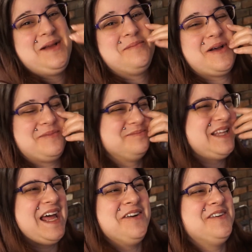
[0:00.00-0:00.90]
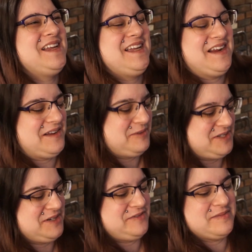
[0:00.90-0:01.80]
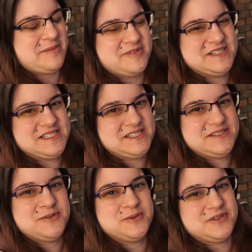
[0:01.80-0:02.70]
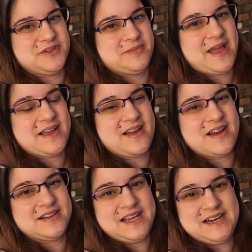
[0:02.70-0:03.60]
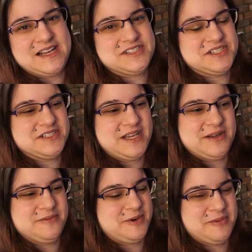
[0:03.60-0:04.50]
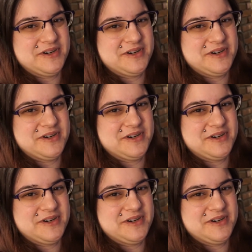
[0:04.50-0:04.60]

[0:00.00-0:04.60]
But I don't really care. We do it for memories. It's cool to look back on, like, next year, like, what care.